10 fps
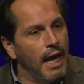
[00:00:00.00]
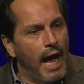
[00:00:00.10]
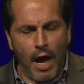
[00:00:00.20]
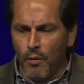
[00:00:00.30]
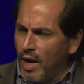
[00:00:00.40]

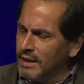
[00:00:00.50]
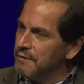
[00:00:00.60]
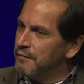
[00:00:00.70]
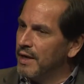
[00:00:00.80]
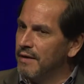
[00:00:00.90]
I walked in
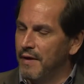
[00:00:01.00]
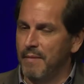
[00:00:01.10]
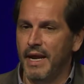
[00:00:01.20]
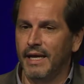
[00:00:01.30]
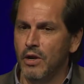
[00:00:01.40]
front of him
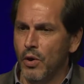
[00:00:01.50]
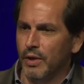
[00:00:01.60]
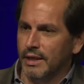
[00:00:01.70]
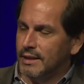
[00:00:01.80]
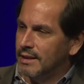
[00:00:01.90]
and I
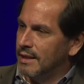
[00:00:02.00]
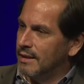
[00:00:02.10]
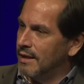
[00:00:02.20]
noticed